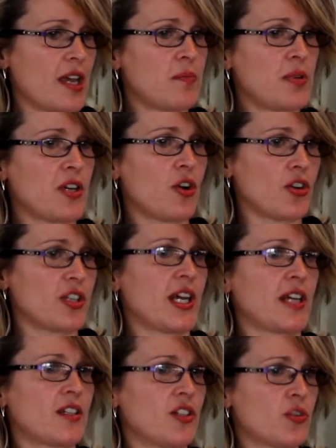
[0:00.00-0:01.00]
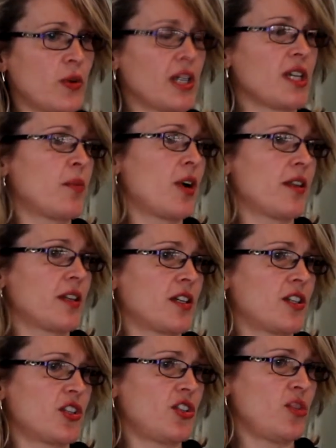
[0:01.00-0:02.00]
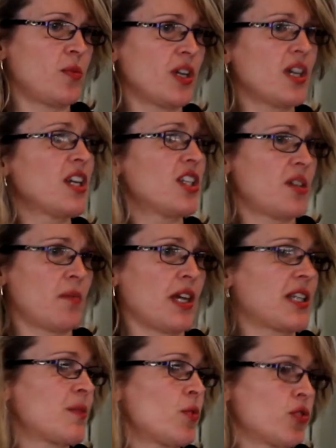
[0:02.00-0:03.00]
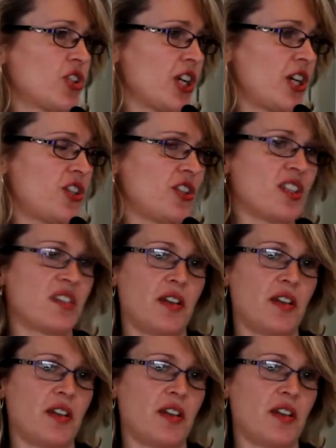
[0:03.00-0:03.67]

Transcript: be contacted directly by the consumer to make small changes.